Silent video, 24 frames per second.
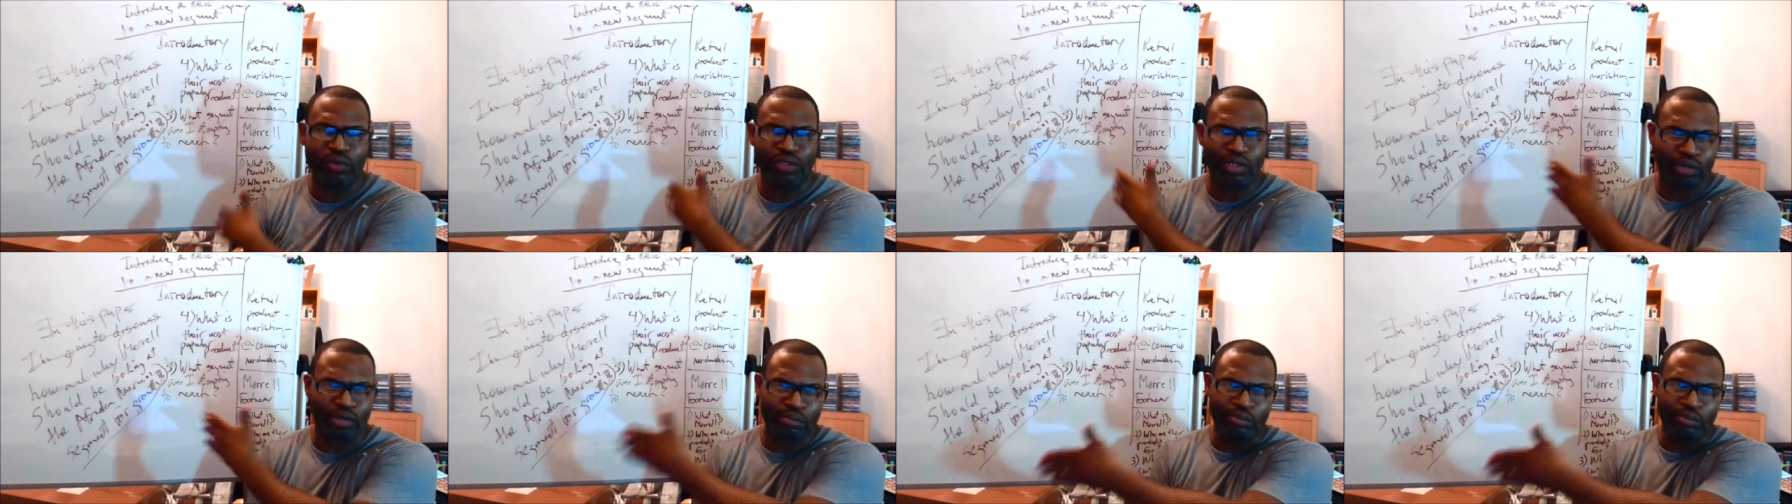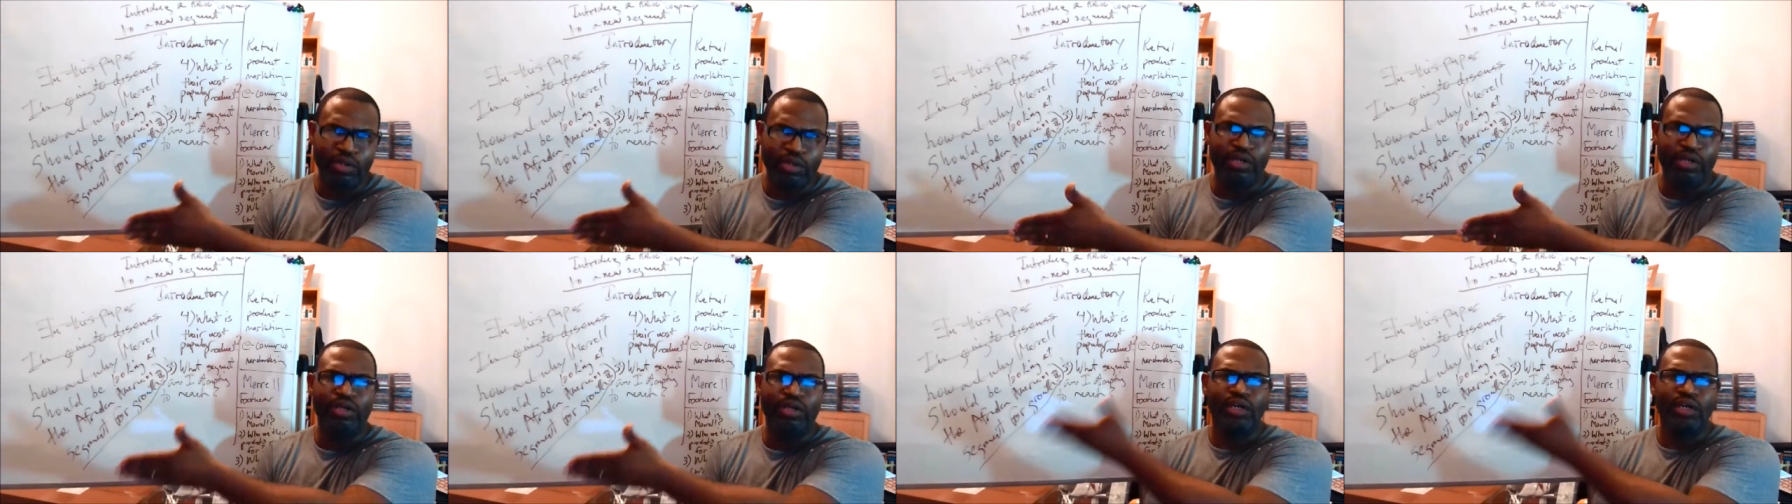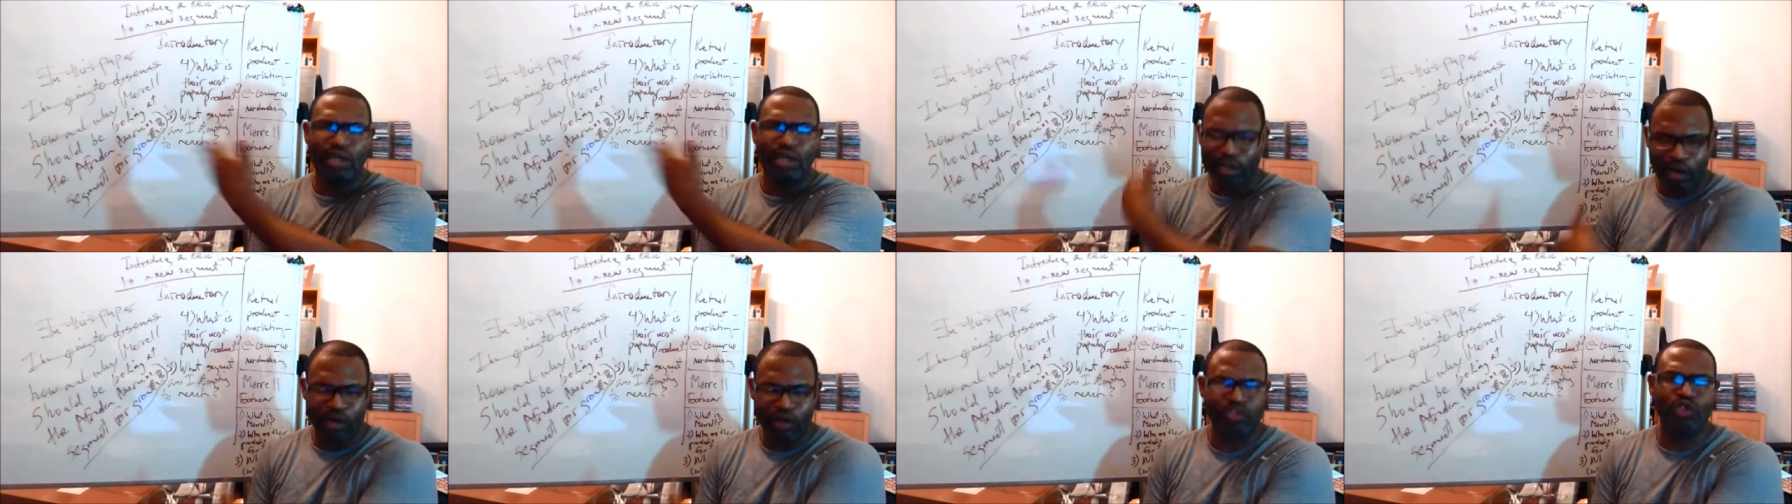them
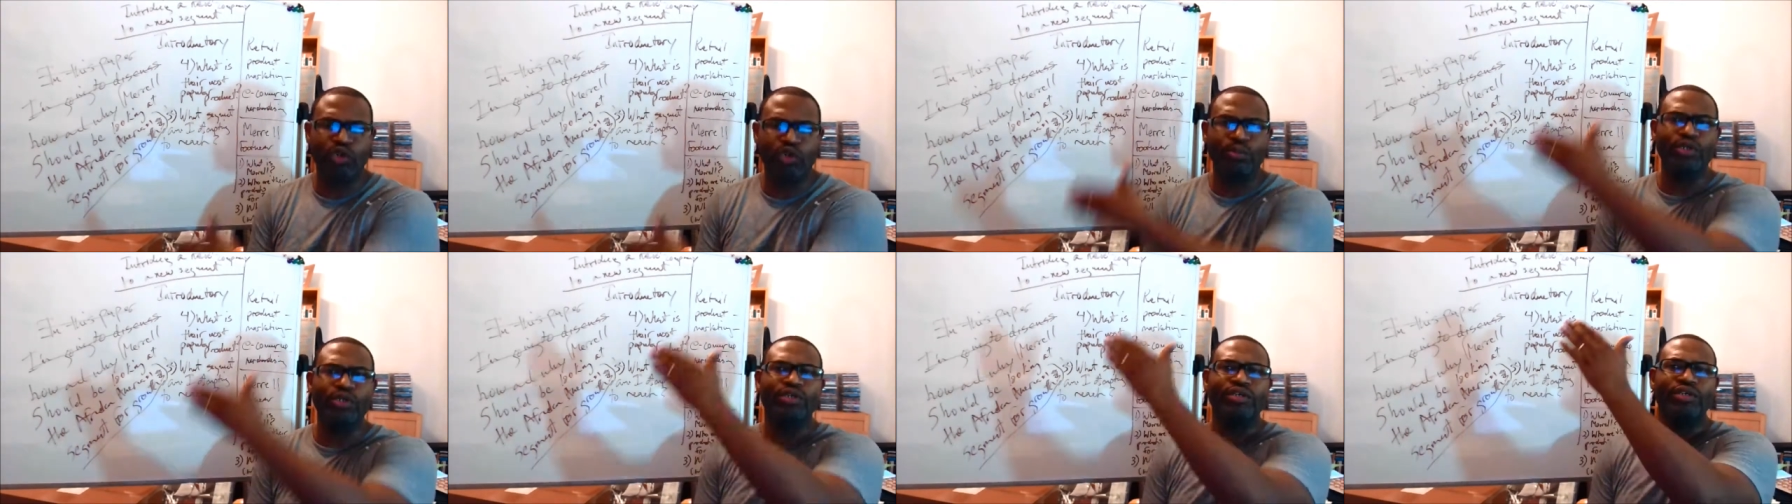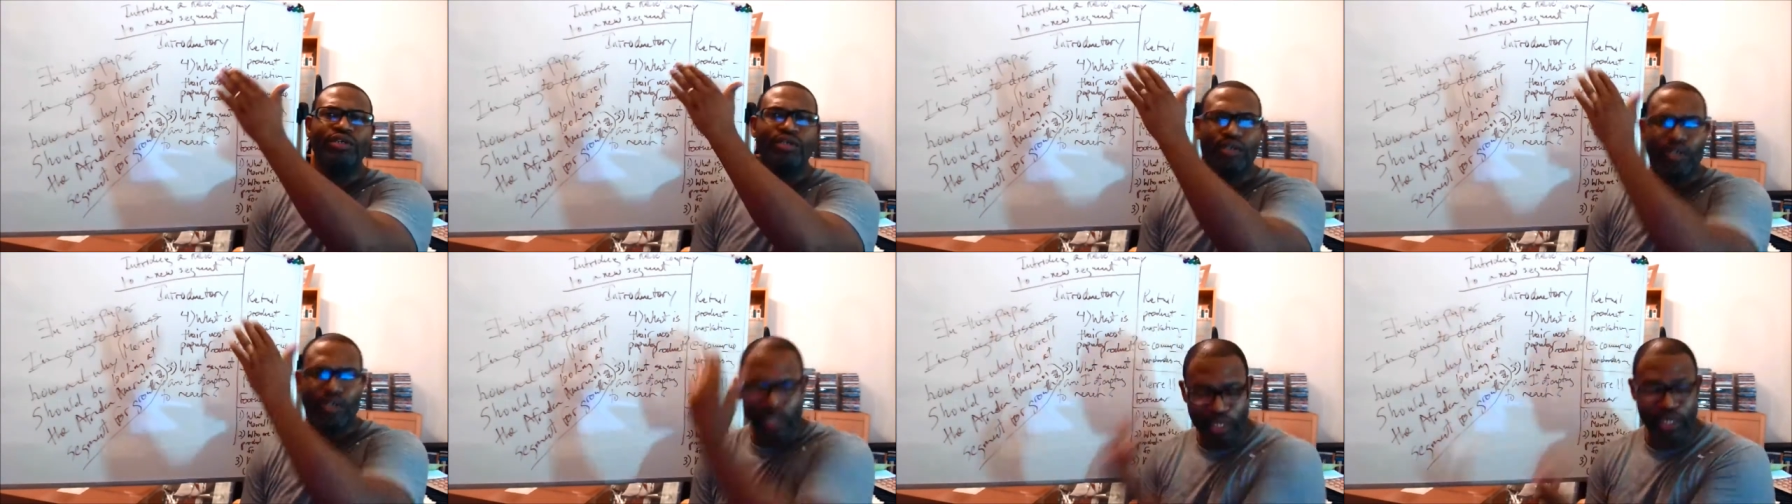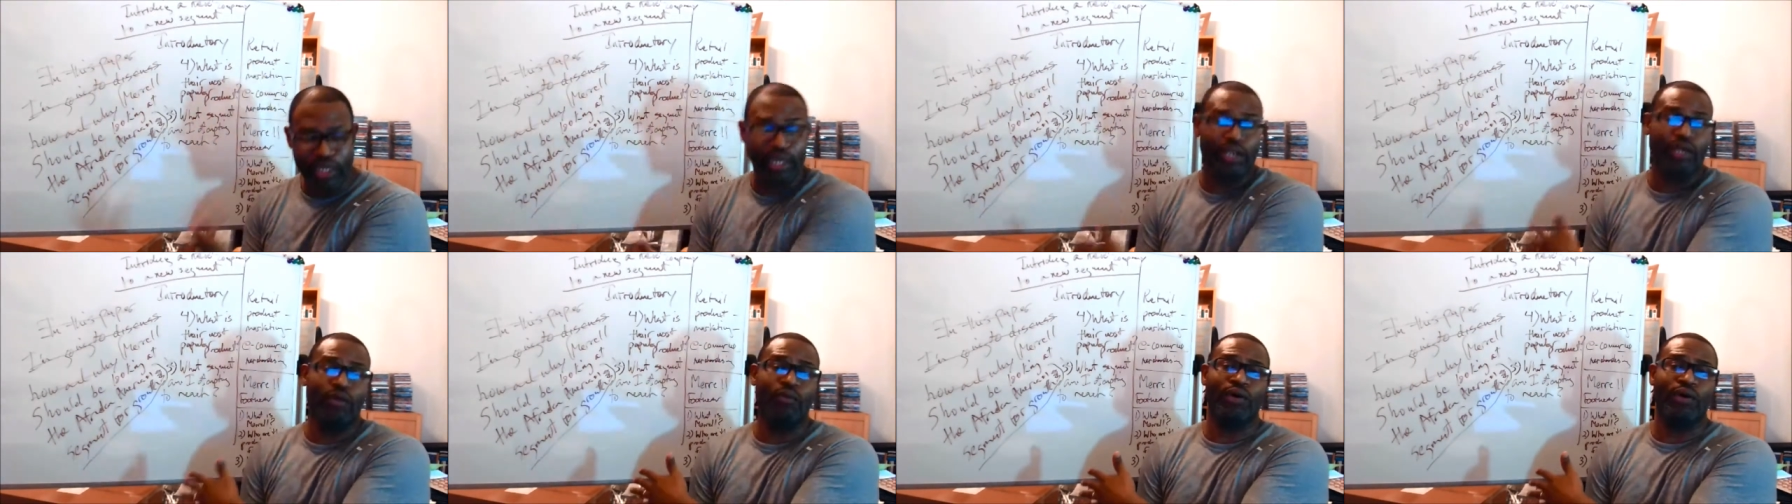in October
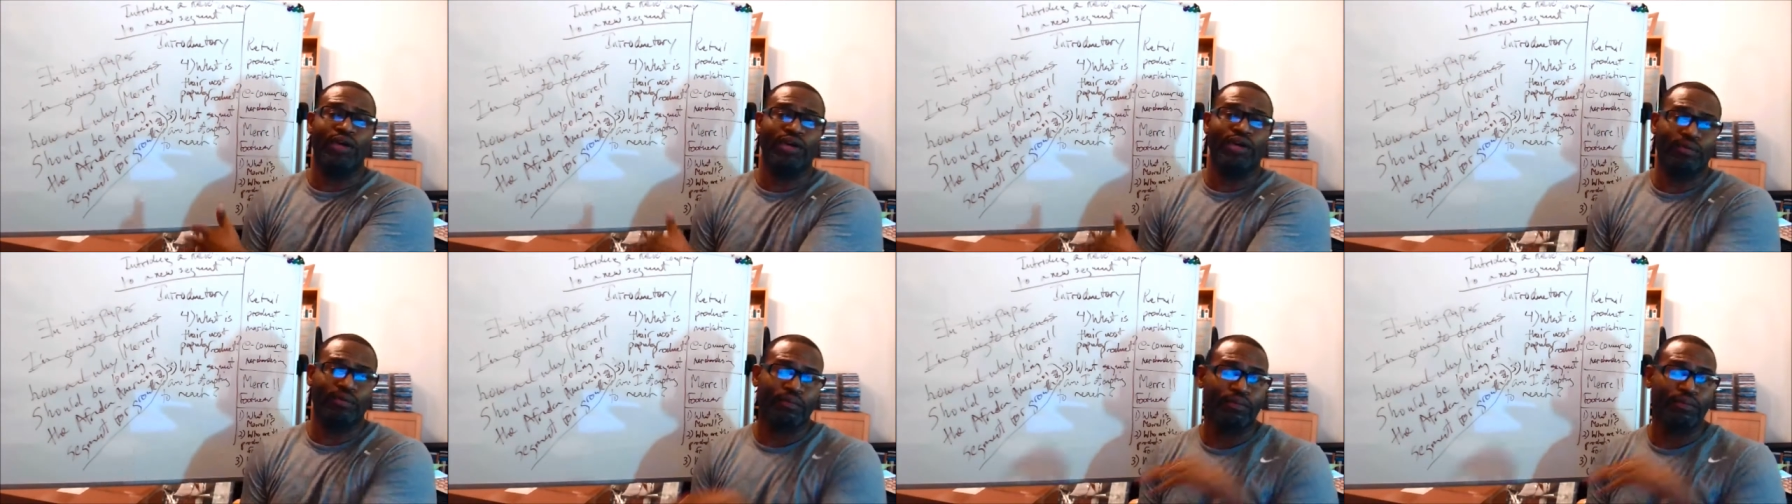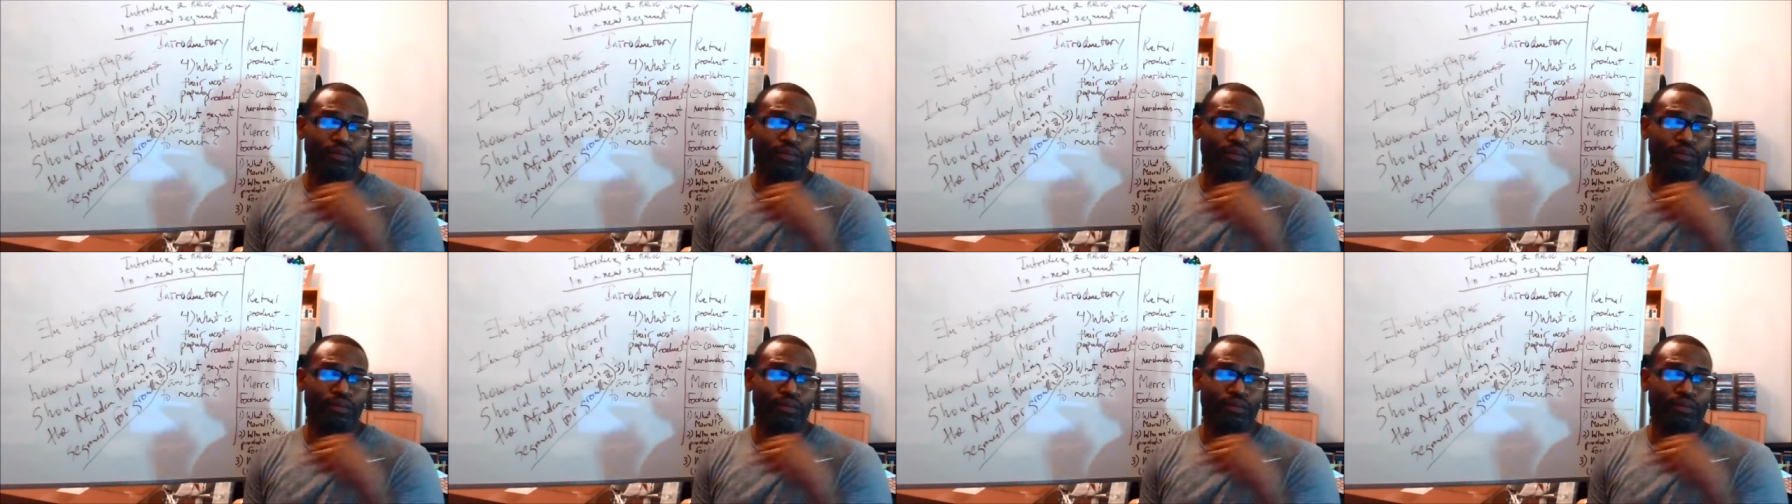anyway.